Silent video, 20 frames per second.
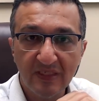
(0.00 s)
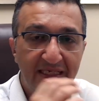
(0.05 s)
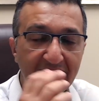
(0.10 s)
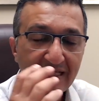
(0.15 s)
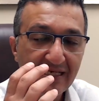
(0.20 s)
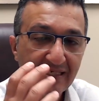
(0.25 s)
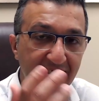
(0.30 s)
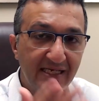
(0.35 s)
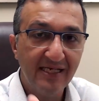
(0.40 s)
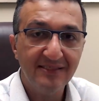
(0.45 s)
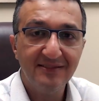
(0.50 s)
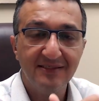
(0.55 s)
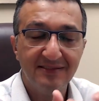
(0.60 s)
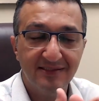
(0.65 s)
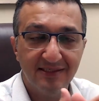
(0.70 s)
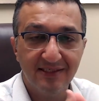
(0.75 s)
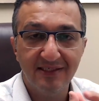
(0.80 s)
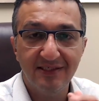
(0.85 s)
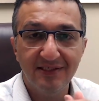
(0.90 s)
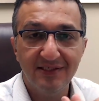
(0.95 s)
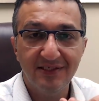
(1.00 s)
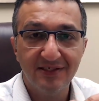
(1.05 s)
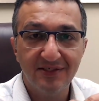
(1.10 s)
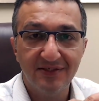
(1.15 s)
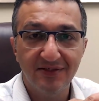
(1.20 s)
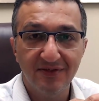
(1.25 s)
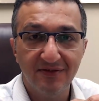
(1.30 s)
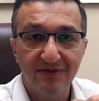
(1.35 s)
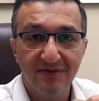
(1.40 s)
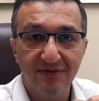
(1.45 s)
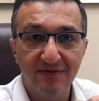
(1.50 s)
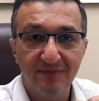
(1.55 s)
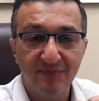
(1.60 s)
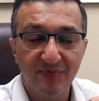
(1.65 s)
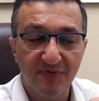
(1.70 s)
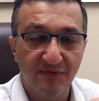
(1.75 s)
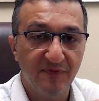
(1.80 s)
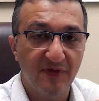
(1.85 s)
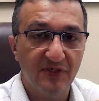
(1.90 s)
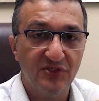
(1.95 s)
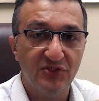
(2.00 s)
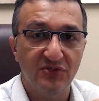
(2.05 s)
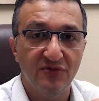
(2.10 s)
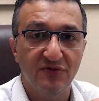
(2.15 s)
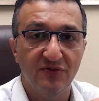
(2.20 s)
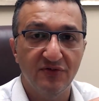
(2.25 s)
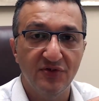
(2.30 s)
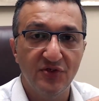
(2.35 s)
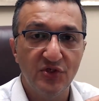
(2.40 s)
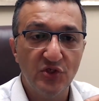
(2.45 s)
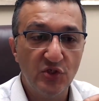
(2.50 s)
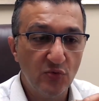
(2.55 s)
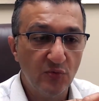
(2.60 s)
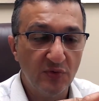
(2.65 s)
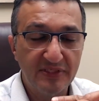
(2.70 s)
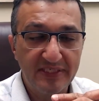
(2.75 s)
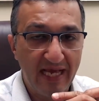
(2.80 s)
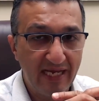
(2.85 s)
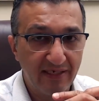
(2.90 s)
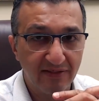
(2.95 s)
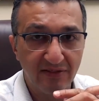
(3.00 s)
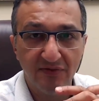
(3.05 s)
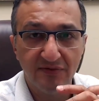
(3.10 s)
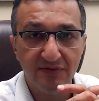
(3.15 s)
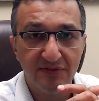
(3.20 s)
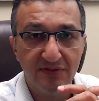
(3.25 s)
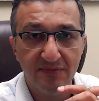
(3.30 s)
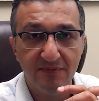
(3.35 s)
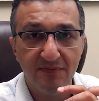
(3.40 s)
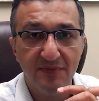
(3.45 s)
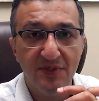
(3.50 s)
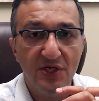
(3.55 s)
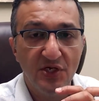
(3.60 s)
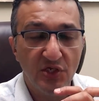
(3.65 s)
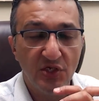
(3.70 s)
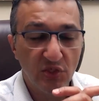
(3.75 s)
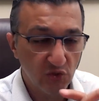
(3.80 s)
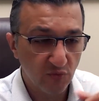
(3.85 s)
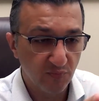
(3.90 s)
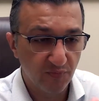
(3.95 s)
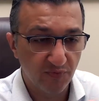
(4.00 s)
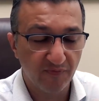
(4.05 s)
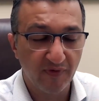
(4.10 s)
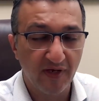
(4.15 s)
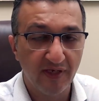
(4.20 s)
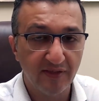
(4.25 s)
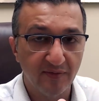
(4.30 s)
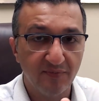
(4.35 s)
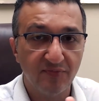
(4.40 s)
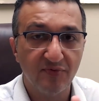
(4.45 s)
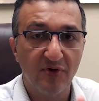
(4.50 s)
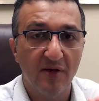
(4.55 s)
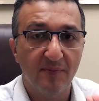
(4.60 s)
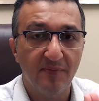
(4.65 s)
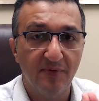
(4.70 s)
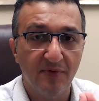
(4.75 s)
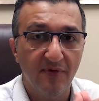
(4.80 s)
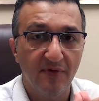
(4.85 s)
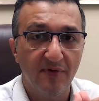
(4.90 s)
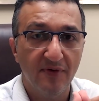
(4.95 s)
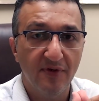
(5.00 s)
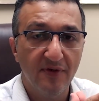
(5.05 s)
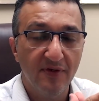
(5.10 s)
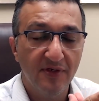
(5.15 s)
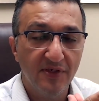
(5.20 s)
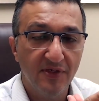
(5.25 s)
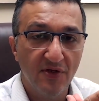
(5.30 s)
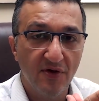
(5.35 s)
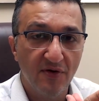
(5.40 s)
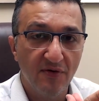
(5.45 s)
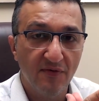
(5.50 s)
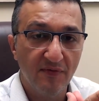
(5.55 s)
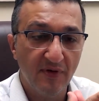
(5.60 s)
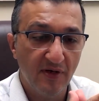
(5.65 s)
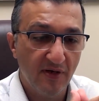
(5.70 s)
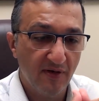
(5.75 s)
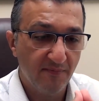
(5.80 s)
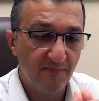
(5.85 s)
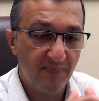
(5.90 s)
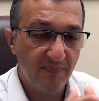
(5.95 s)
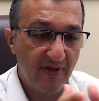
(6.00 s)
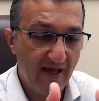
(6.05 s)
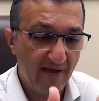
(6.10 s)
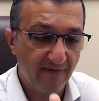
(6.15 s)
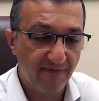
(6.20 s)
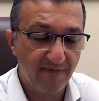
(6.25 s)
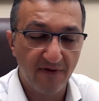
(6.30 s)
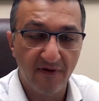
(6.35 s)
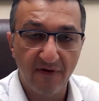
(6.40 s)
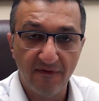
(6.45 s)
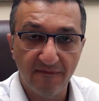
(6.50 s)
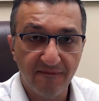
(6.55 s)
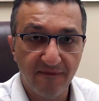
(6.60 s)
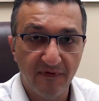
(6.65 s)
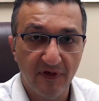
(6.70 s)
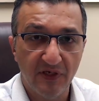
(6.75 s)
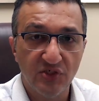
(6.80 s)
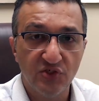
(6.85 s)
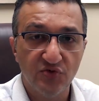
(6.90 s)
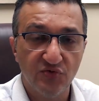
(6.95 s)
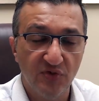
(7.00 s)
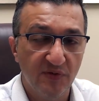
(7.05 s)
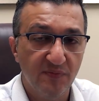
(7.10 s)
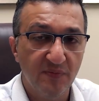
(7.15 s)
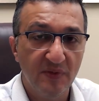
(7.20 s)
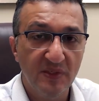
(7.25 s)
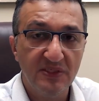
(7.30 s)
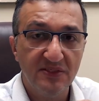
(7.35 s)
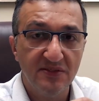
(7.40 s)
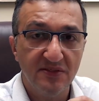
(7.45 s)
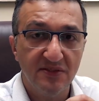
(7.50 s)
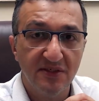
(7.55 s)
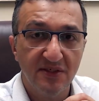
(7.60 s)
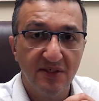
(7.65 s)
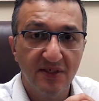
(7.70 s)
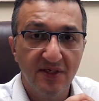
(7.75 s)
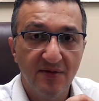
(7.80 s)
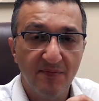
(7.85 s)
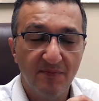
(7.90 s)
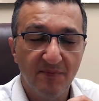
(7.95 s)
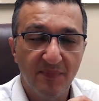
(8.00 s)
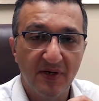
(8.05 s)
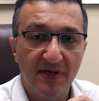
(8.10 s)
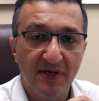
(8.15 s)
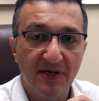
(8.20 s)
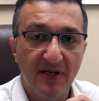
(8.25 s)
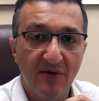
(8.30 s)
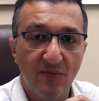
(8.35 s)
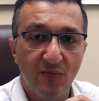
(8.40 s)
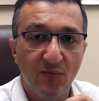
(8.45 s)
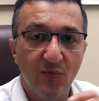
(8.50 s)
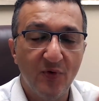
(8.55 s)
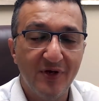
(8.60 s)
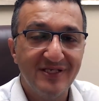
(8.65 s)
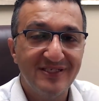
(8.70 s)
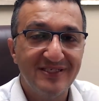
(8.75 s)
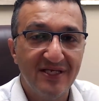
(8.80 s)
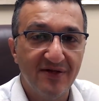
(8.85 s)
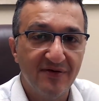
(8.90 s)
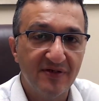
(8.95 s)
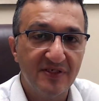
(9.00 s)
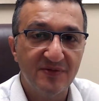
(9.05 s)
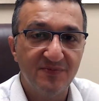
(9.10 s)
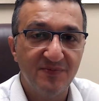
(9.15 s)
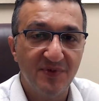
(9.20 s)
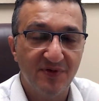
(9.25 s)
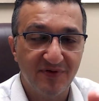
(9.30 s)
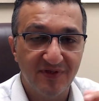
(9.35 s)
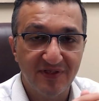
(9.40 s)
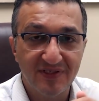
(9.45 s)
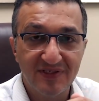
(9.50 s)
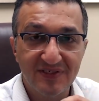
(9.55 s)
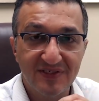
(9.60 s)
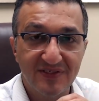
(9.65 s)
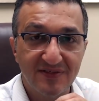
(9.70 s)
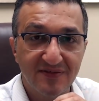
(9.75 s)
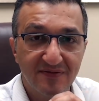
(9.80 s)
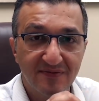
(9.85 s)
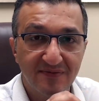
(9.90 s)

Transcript: Yes, as a clinical professional, you will diagnose them, you will provide the proper, path of treatment, but what is their experience?